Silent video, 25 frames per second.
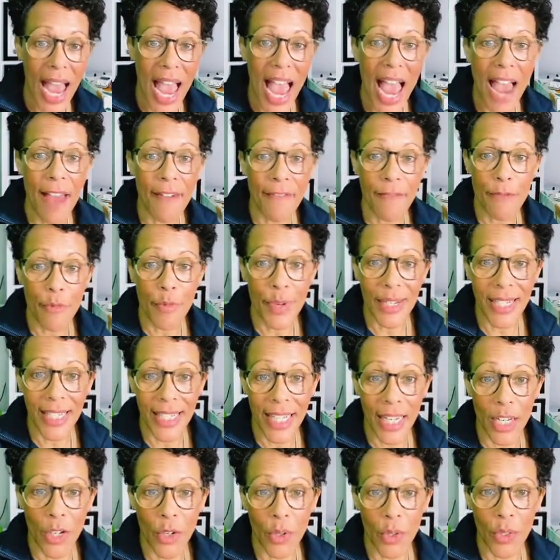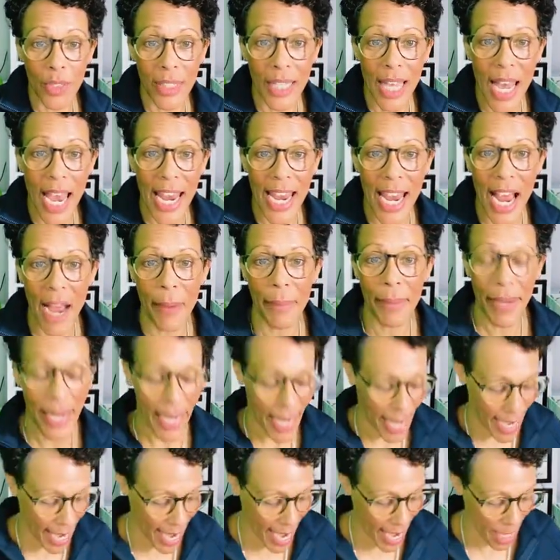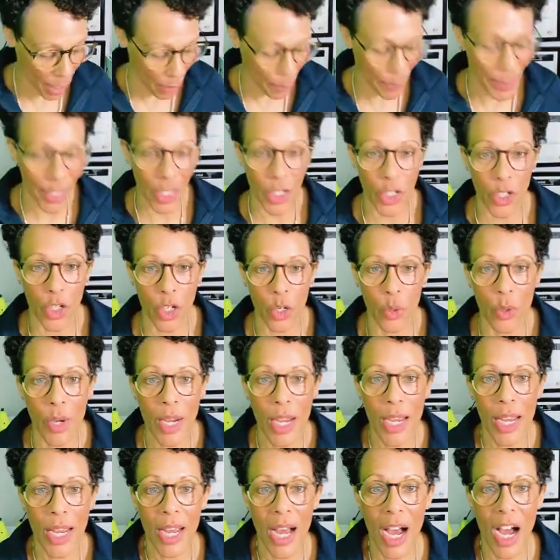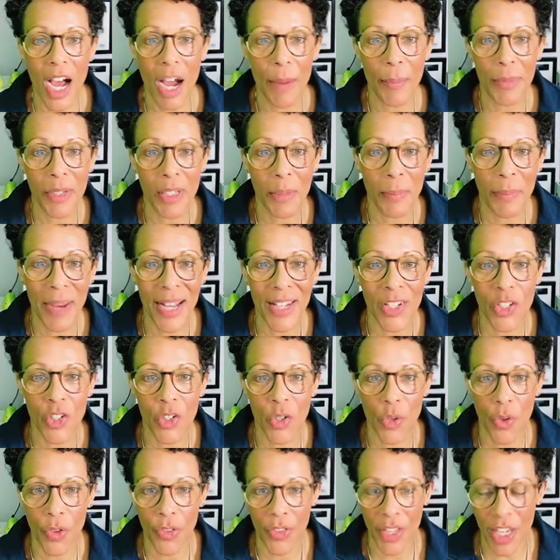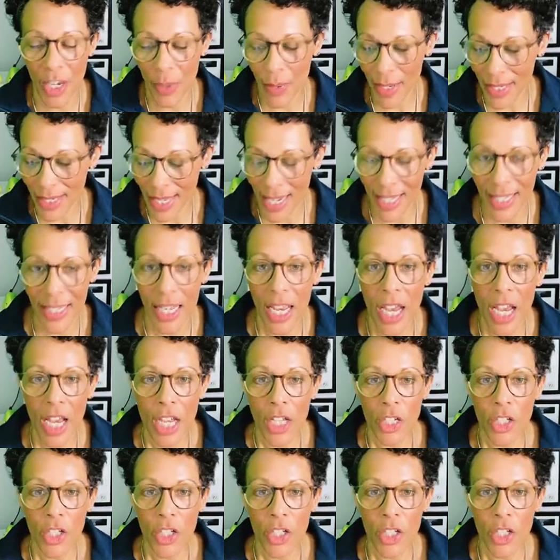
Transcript: Every single day, I'm here helping you to pass your theory test.